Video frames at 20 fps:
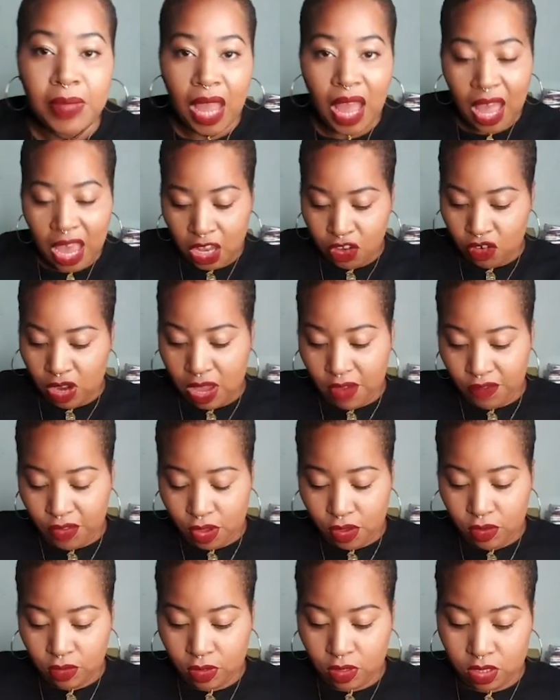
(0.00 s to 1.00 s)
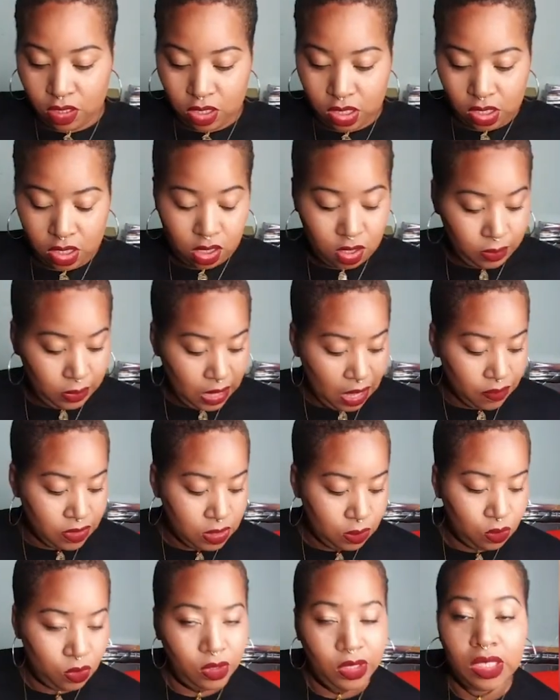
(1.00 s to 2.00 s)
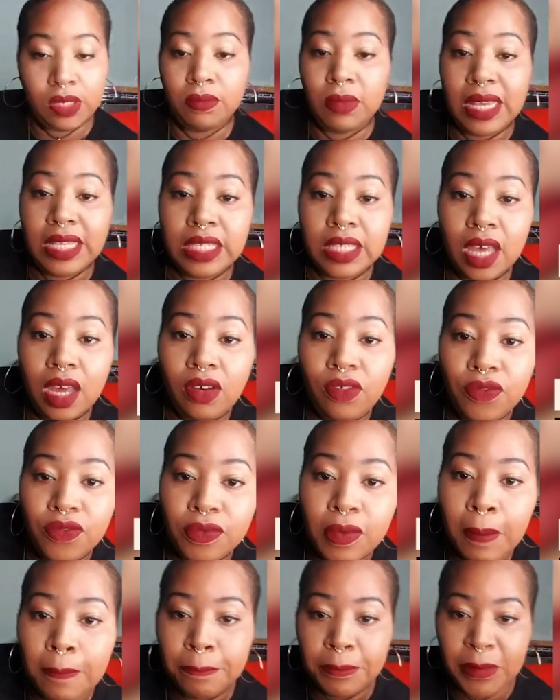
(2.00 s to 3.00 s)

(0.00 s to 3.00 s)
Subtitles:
Hydrate, folks. I'm gonna have some water myself.